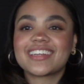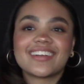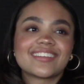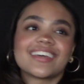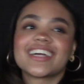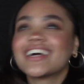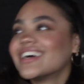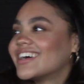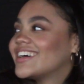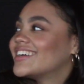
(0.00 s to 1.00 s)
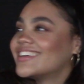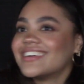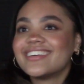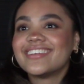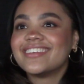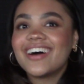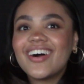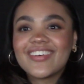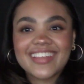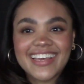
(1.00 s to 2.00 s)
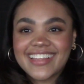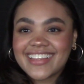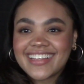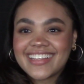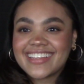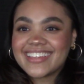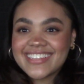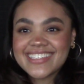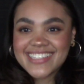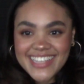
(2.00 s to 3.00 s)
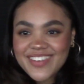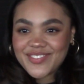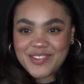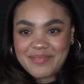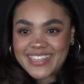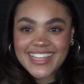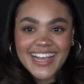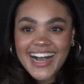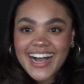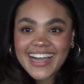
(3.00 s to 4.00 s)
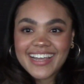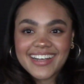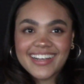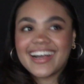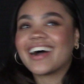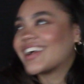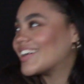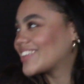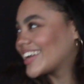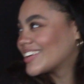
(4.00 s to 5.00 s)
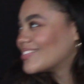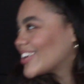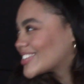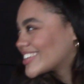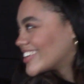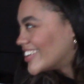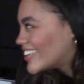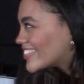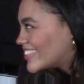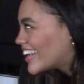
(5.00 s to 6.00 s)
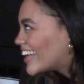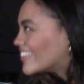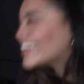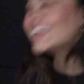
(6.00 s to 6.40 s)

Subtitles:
And I was like, no, like, this is it for me. Like, I'm getting emotional. Oh no.